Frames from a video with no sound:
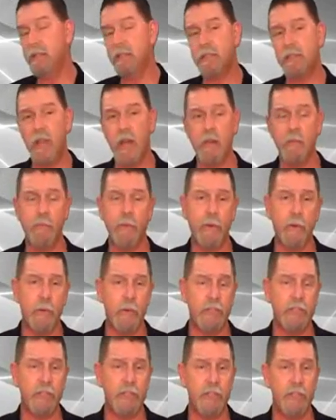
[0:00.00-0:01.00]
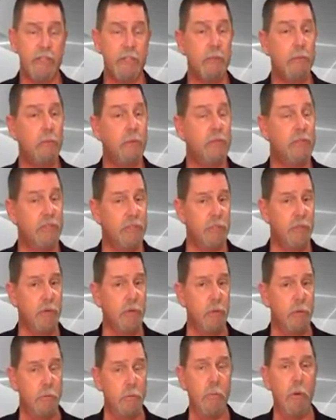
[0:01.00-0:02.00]
It's time for Christians to
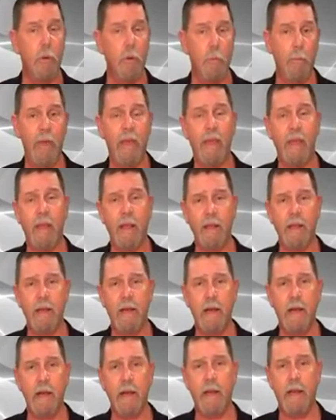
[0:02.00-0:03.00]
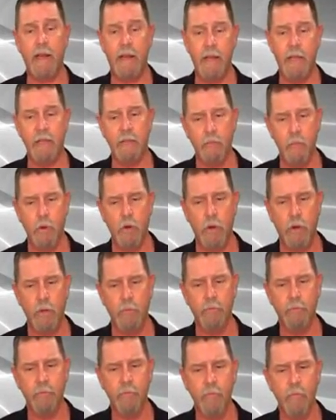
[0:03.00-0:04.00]
resume obeying God and His
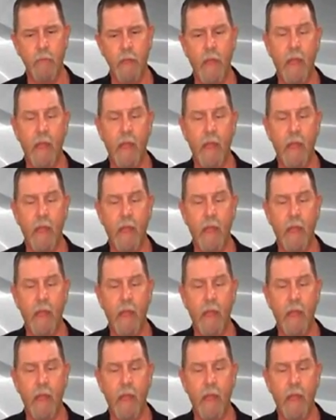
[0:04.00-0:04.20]
Word.